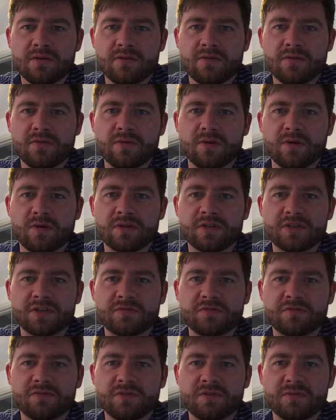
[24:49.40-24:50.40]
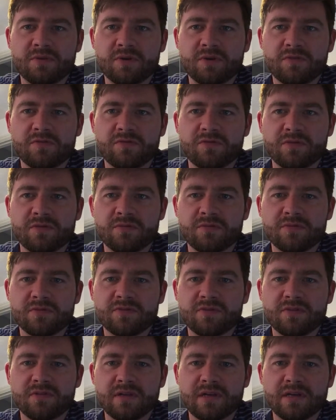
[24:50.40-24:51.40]
Do what? Audition for the Bond film?
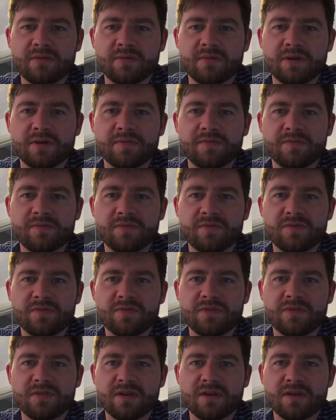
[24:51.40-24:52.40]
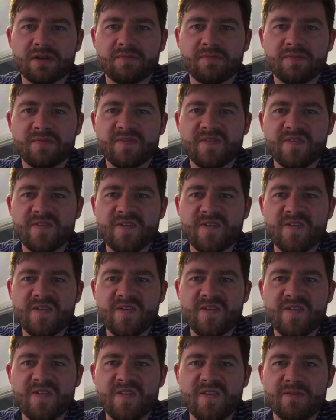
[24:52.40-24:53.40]
It's too late, mate. It's done. Yeah.
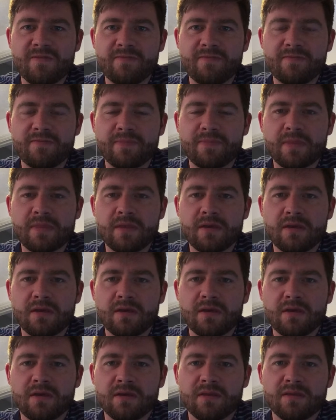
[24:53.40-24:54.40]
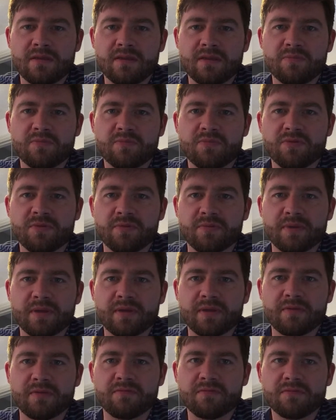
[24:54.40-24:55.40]
I think they're
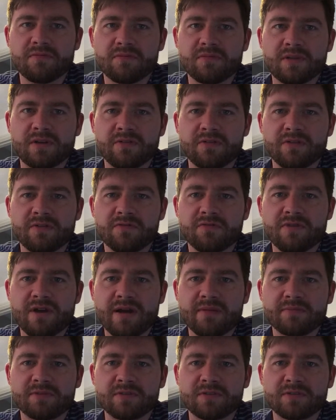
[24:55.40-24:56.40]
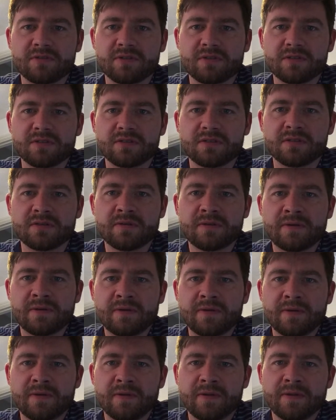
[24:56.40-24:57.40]
probably near enough wrapped as well, I should
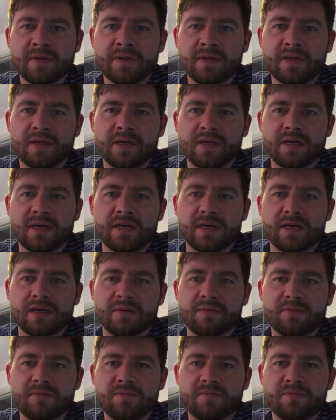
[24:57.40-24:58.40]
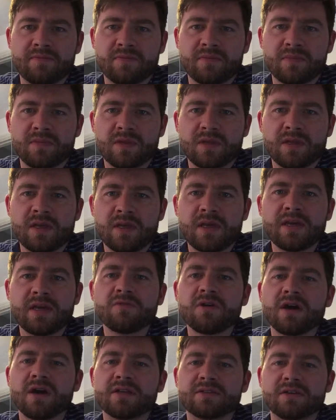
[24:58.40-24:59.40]
think. Yeah, you're
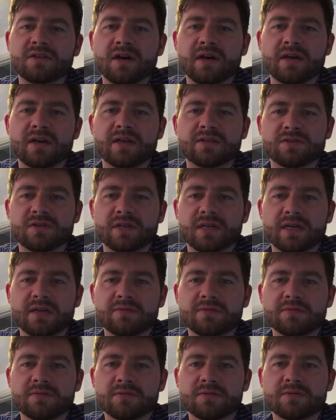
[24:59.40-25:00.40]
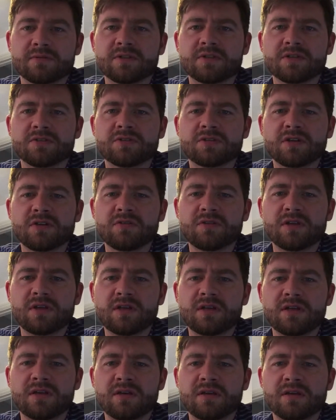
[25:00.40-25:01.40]
right. I enjoy games much better. So
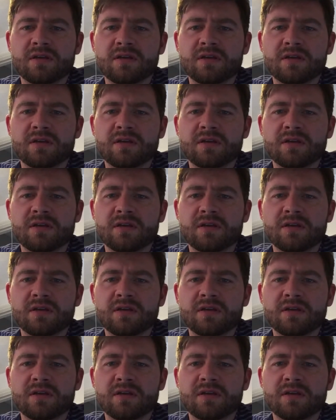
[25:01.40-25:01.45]
Sony,